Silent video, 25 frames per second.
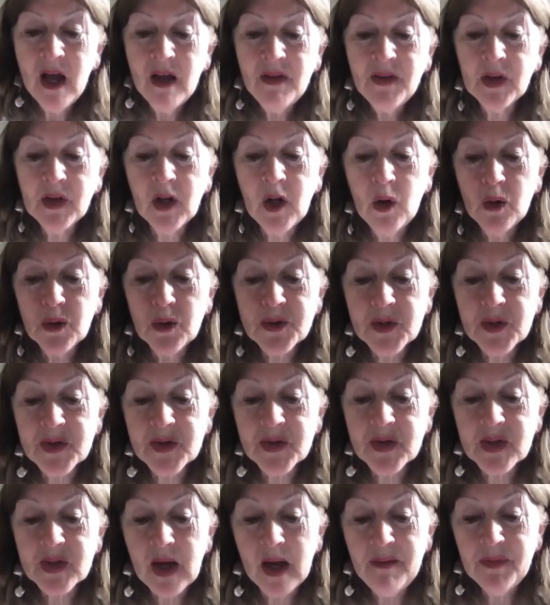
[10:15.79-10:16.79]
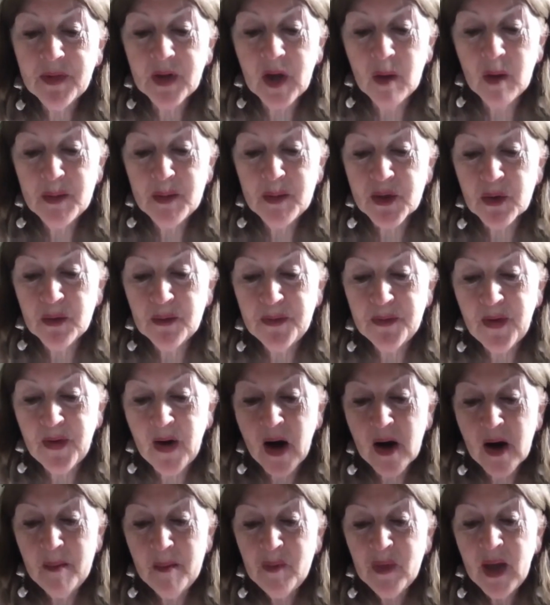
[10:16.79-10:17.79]
the closest that I've come so
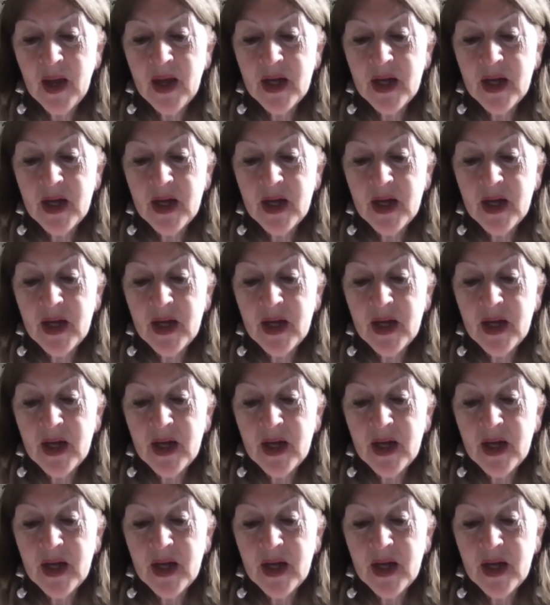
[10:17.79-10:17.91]
far